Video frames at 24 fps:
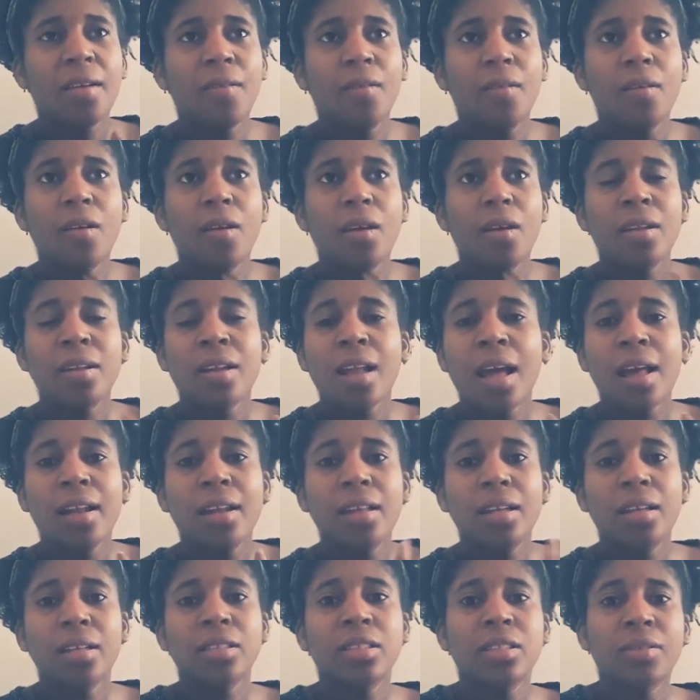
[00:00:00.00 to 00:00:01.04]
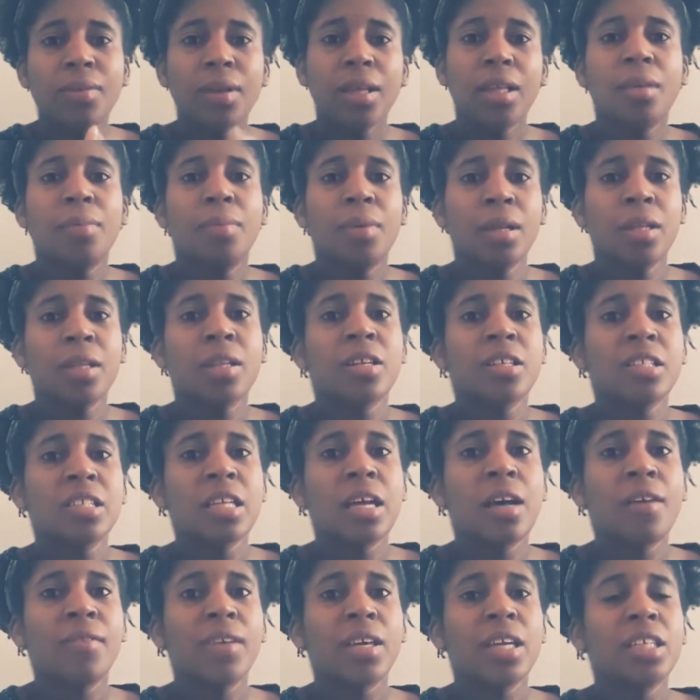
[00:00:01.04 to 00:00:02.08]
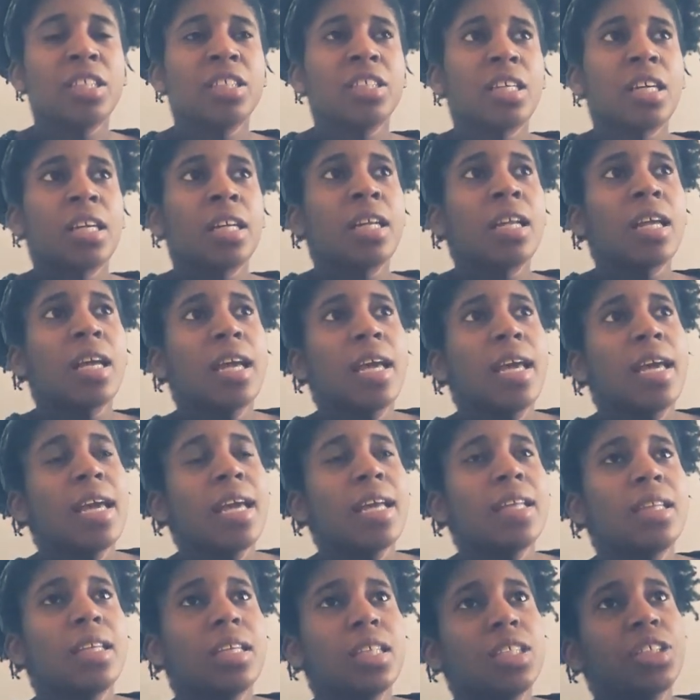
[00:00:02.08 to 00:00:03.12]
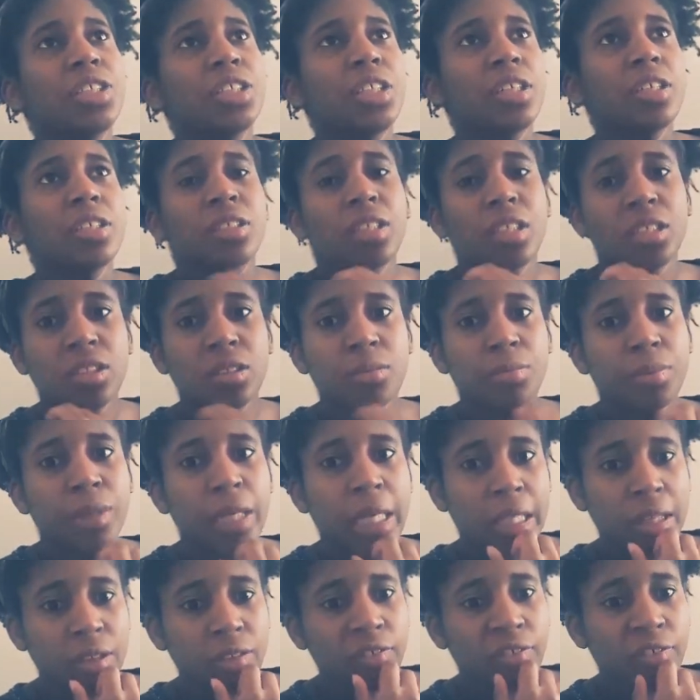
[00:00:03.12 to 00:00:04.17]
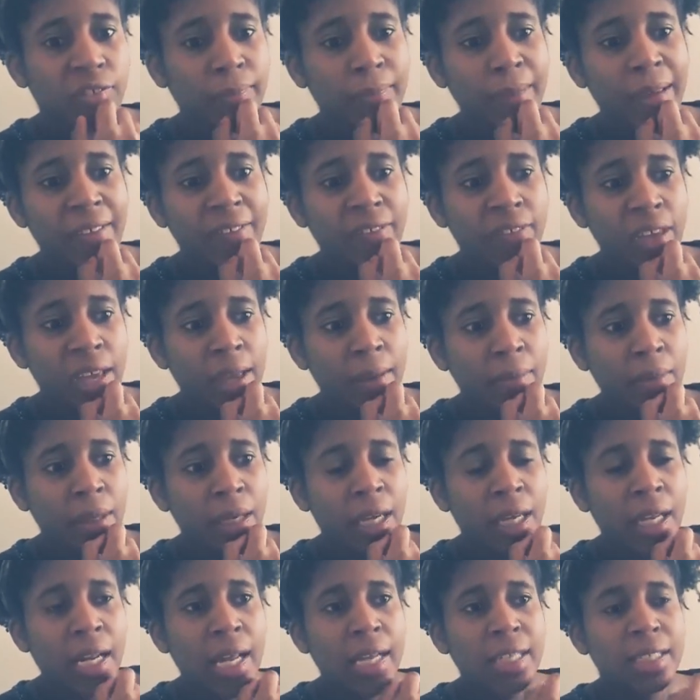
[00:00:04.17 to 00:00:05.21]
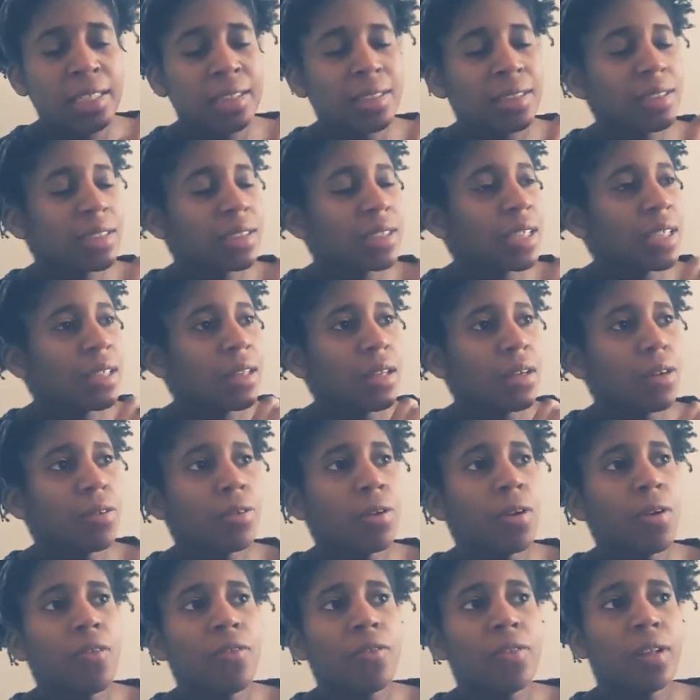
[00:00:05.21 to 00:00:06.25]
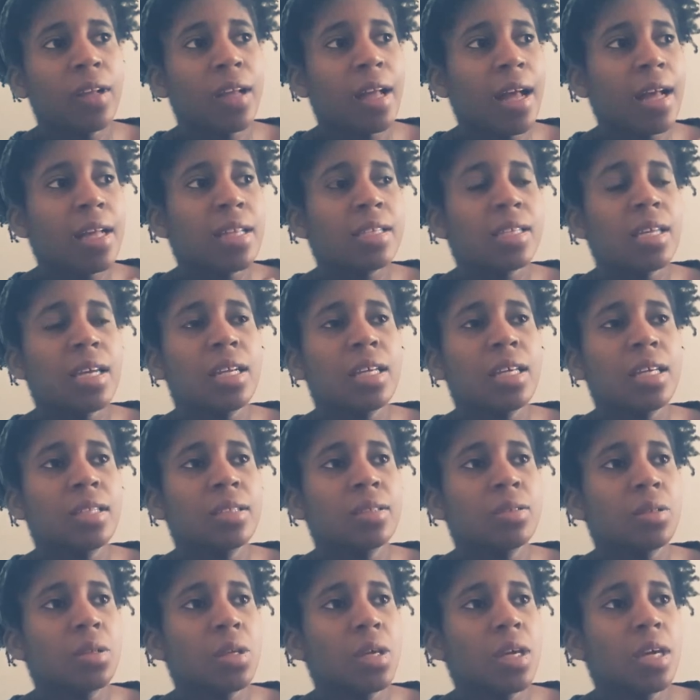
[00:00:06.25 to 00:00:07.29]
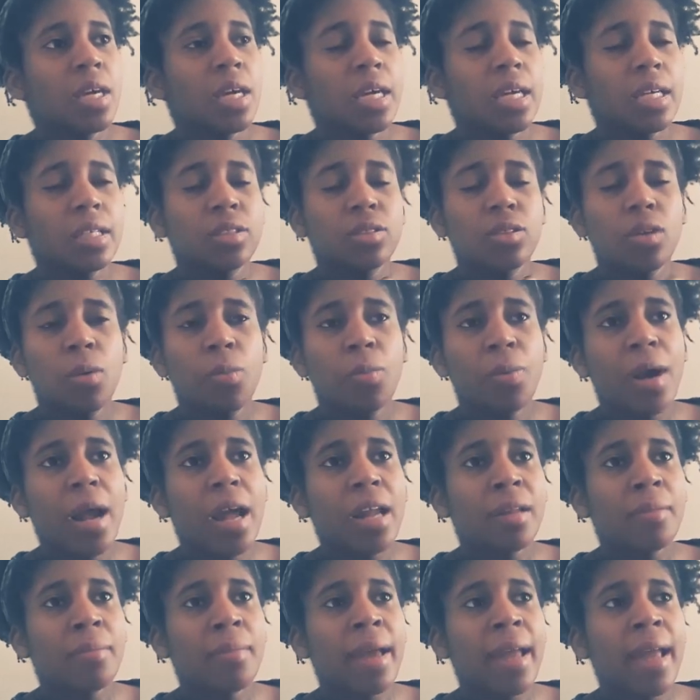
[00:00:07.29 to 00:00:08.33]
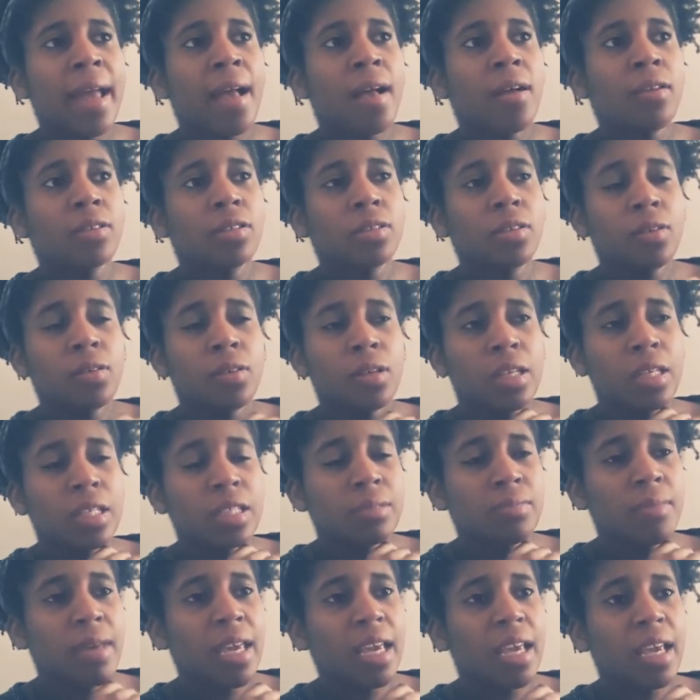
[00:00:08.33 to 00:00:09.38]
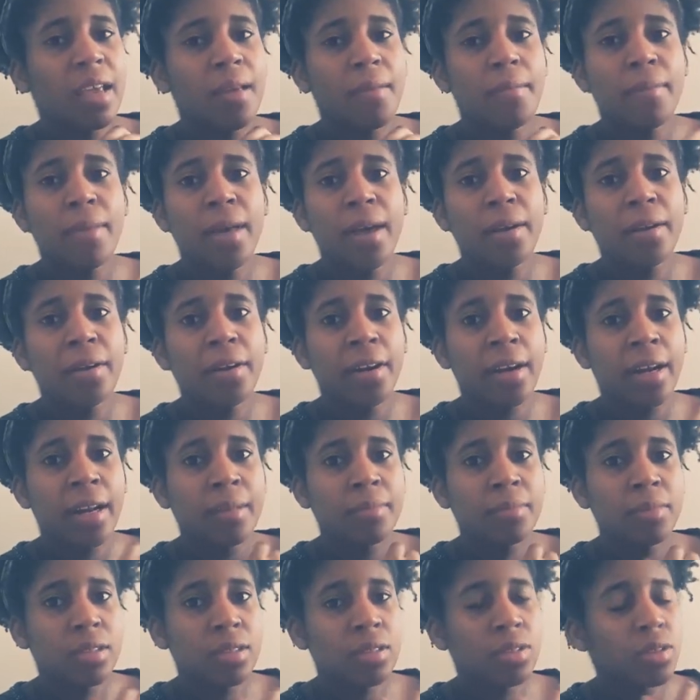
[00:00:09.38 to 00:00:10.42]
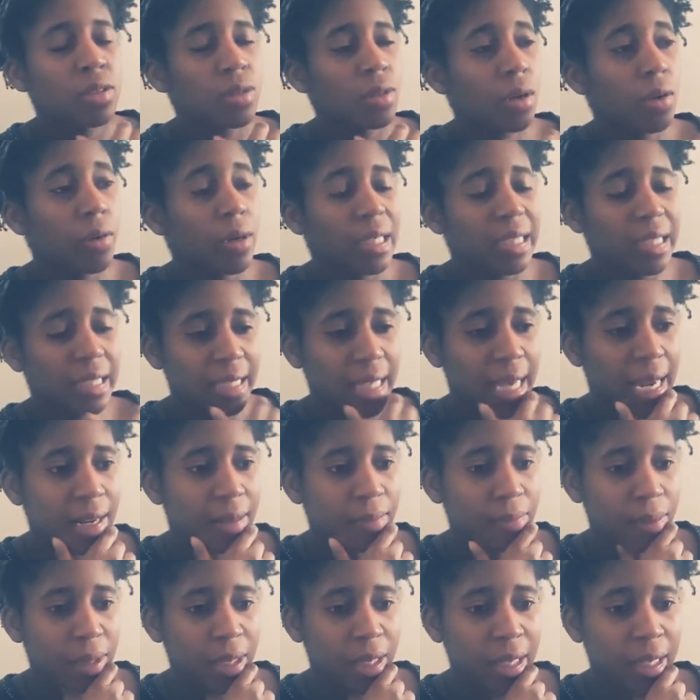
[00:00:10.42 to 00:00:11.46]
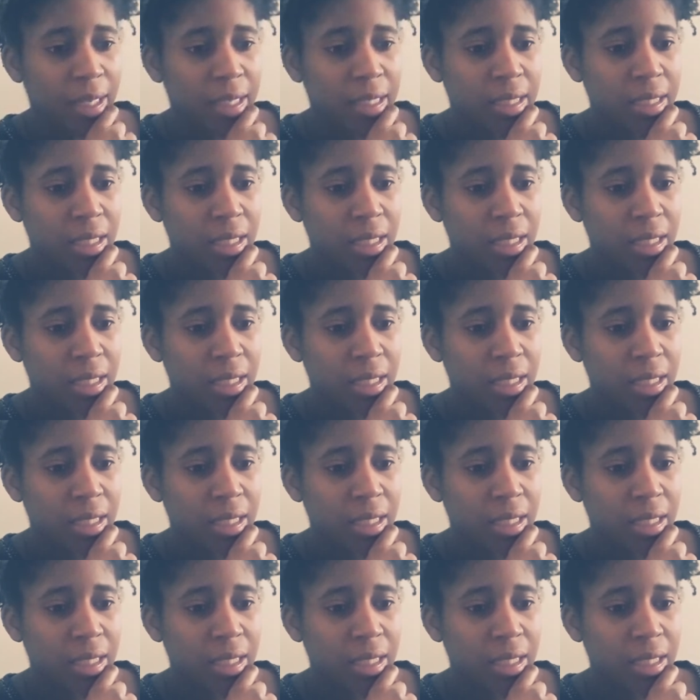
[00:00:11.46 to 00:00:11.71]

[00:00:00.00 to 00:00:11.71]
and not developing their salvation. This year is such a breakthrough for my family, and I just seen the growth, and God said he's so proud of my household, and he's making it better, and I'm just so excited because